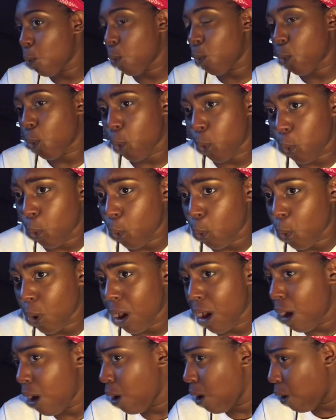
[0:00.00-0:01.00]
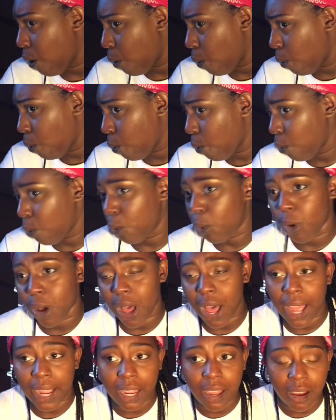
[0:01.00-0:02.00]
Ooh. Oh,
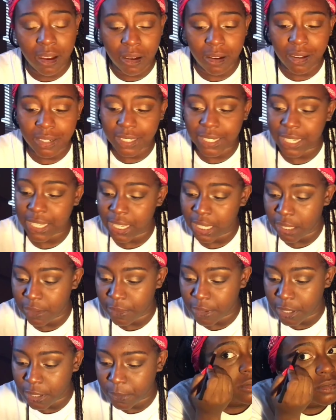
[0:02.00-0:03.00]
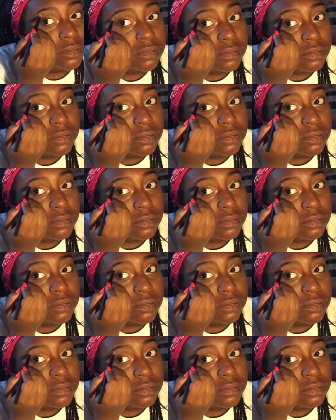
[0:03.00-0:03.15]
I can't even.